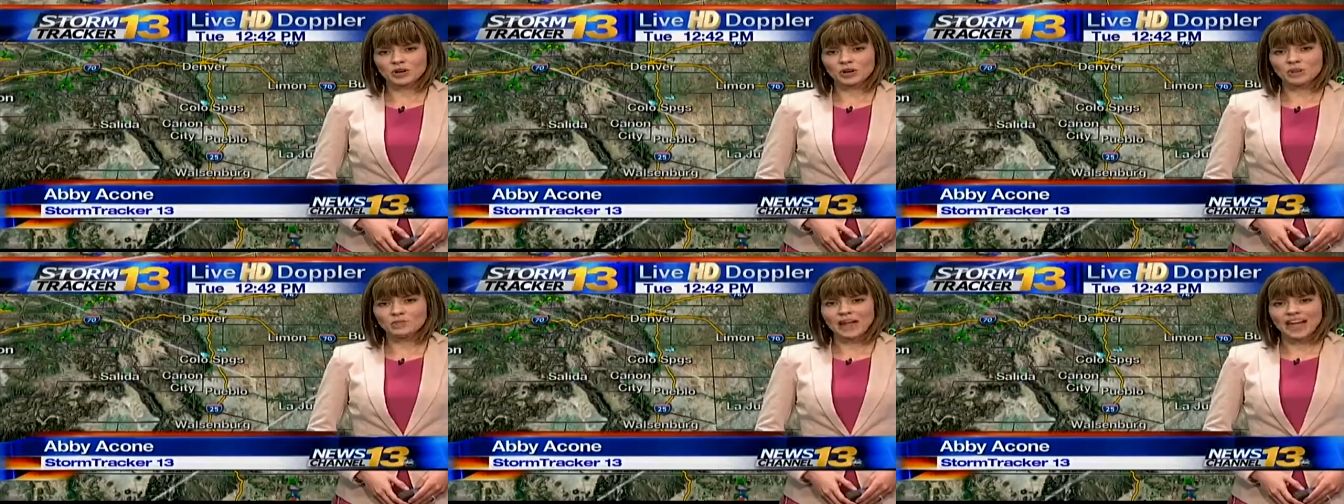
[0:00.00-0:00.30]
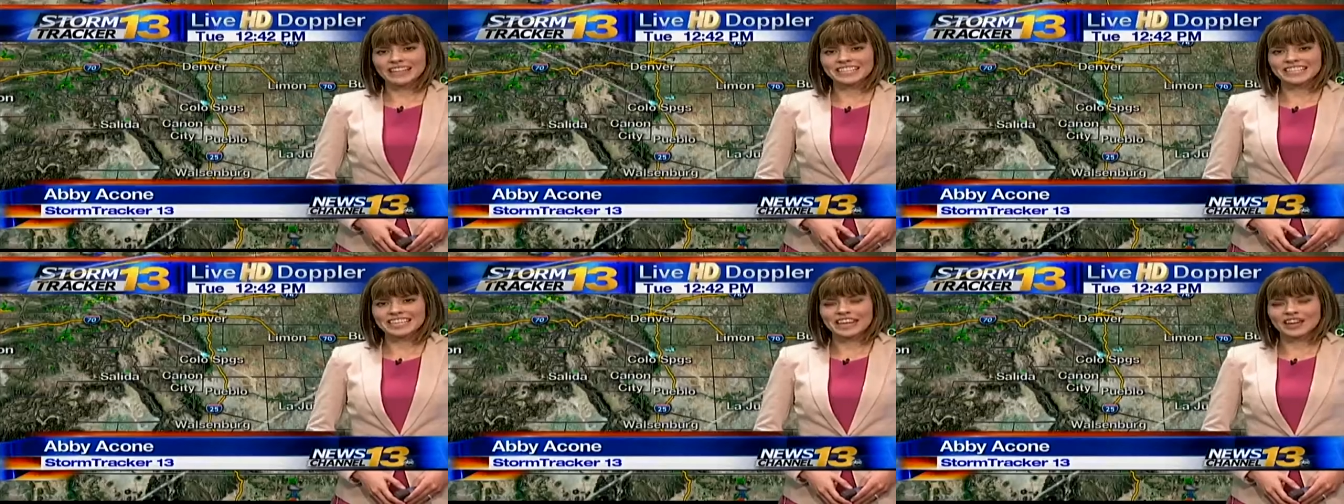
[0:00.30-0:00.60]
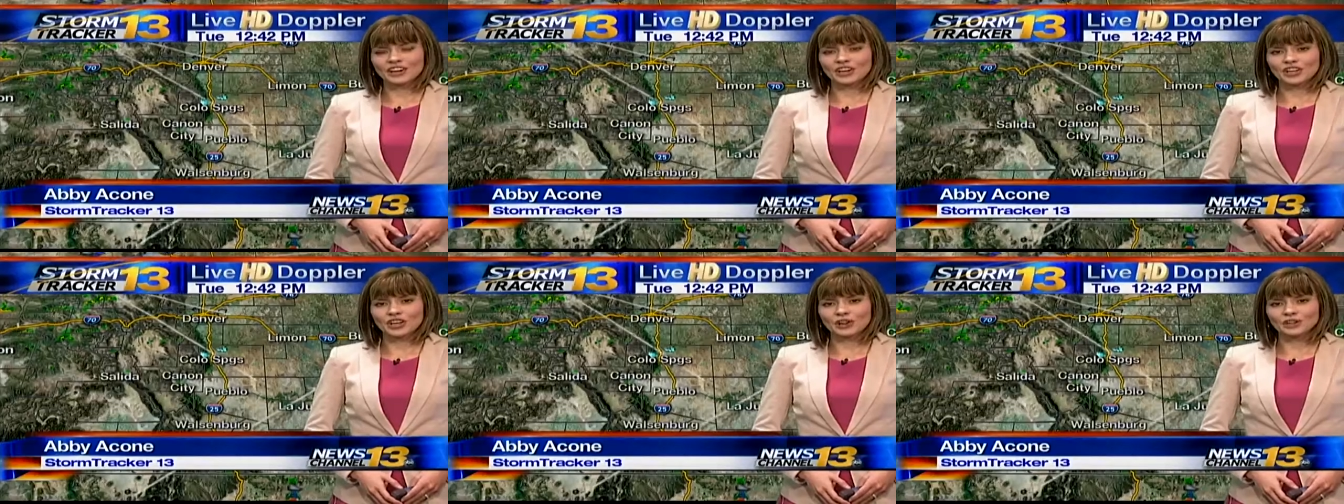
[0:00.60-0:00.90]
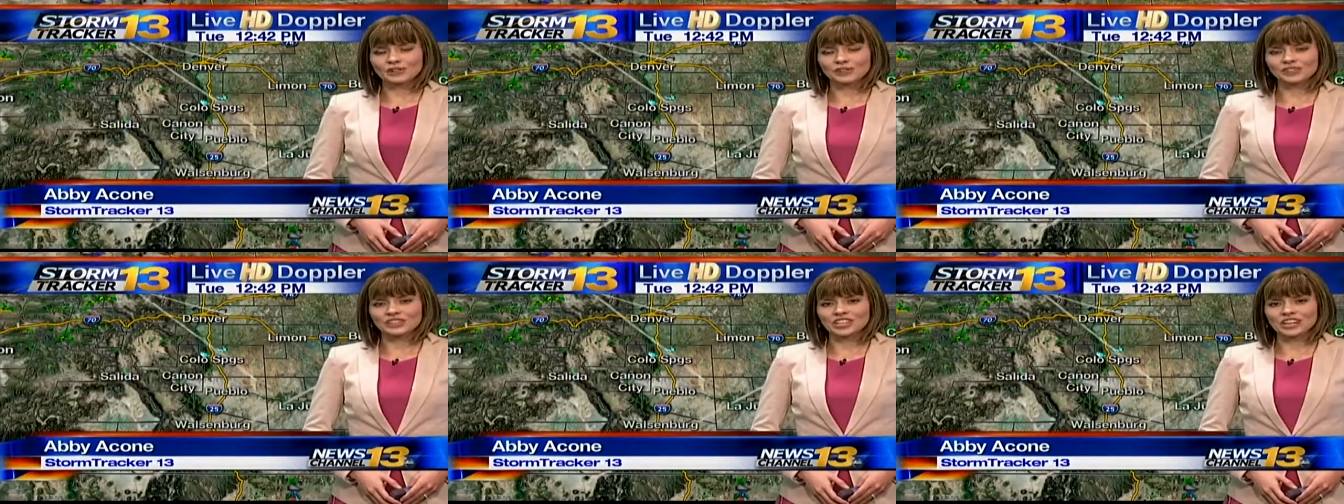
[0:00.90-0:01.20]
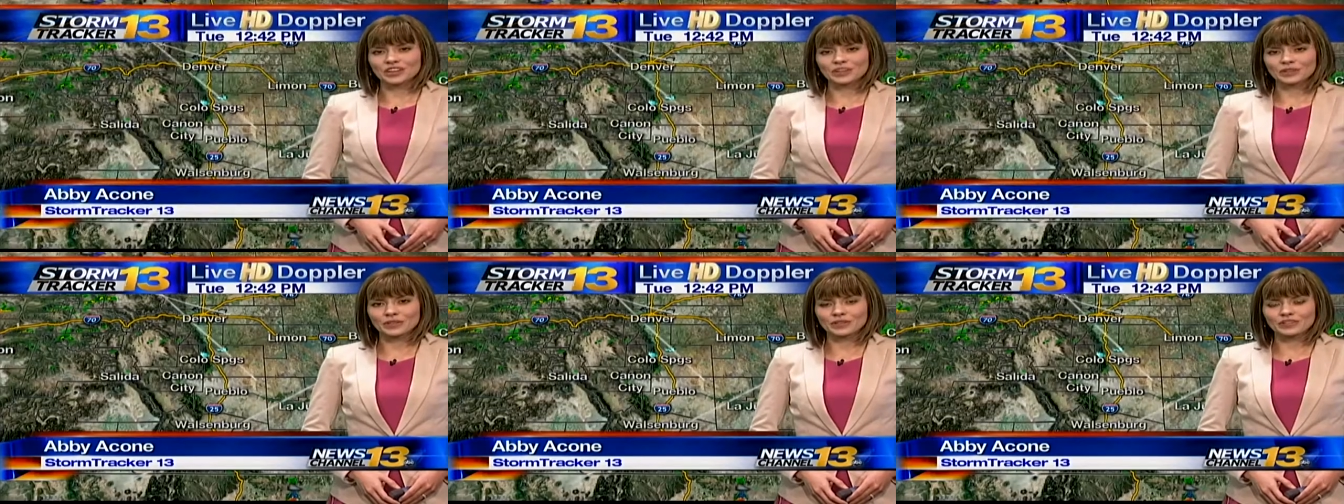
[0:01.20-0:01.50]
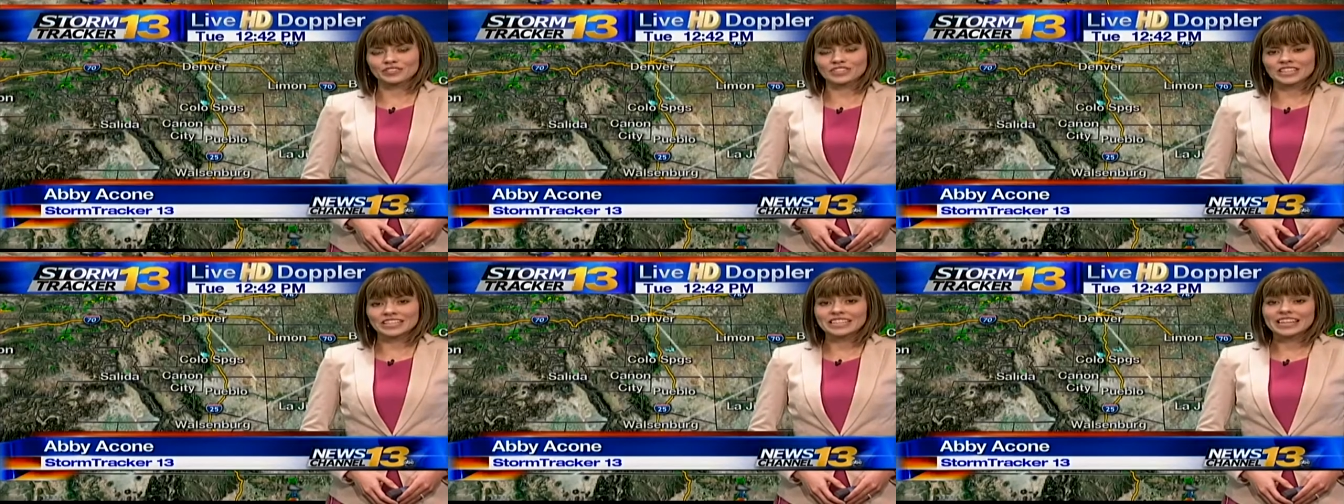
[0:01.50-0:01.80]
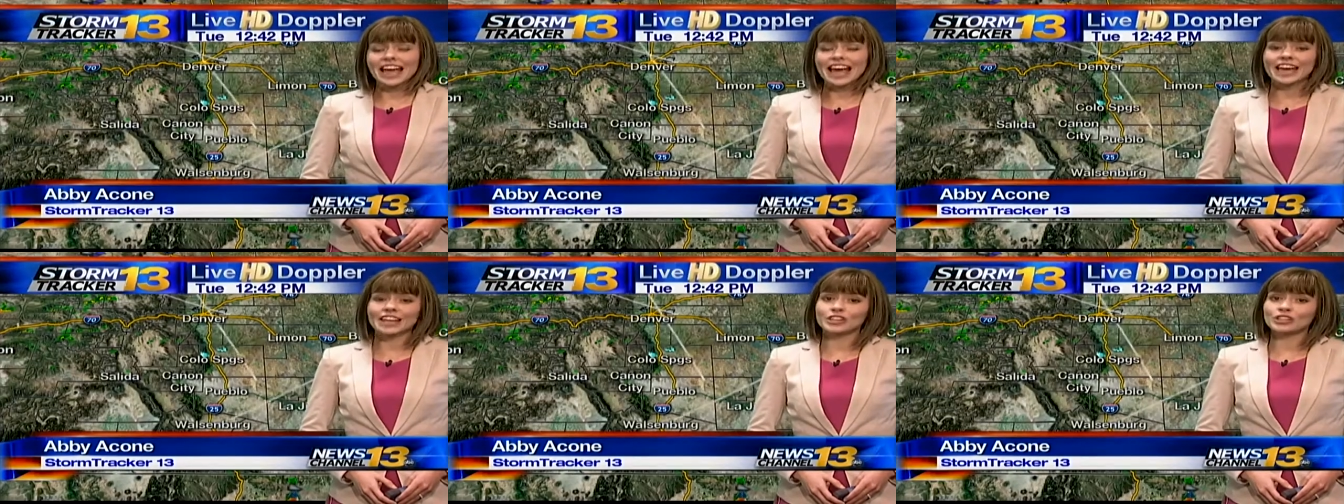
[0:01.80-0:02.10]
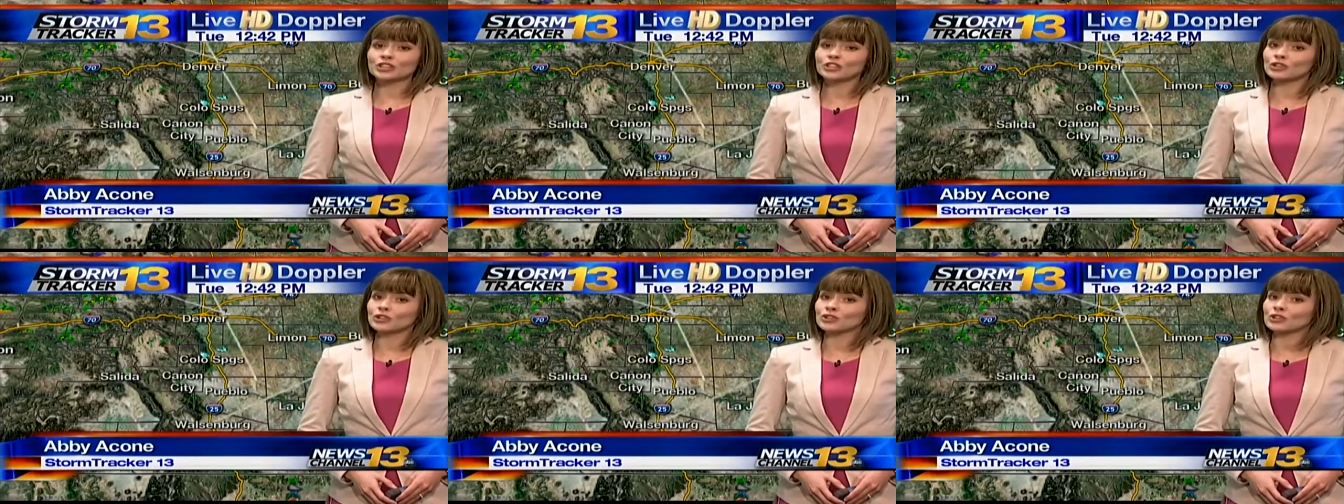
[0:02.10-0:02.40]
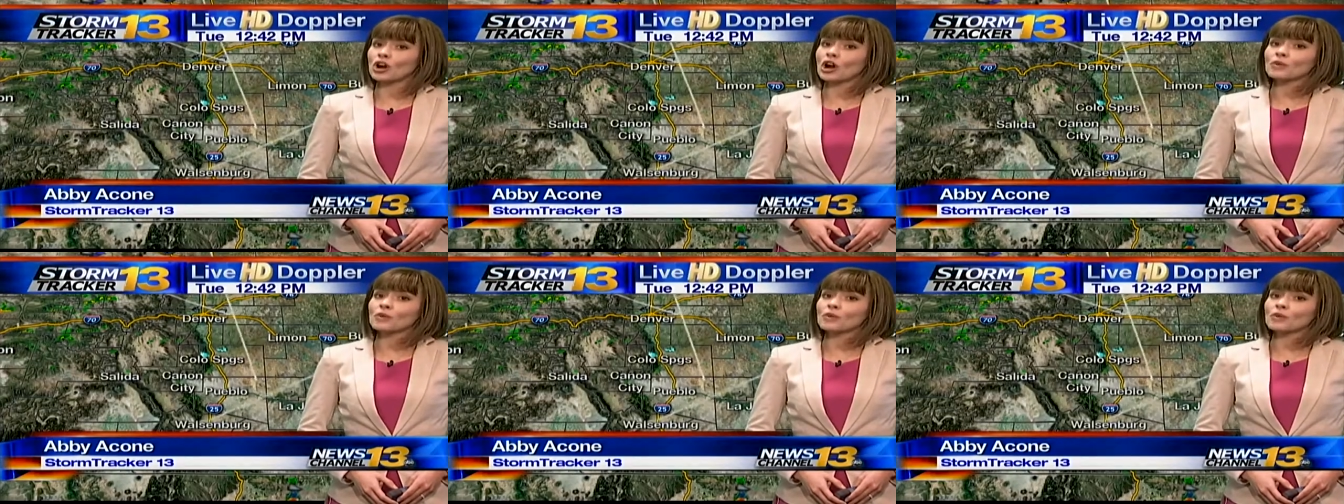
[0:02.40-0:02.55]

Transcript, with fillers: Welcome back to KRDO News Channel 13 at noon.